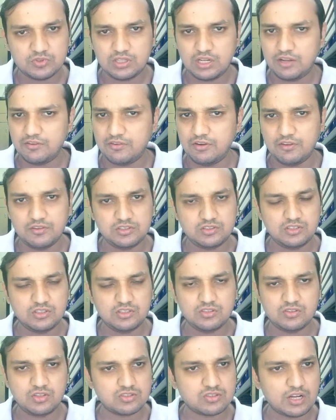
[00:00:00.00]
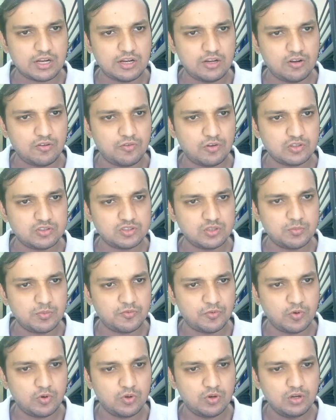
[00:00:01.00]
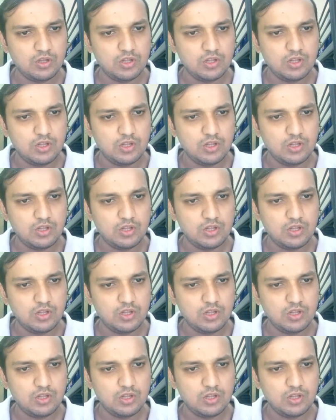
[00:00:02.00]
I have never seen such kind of logic before.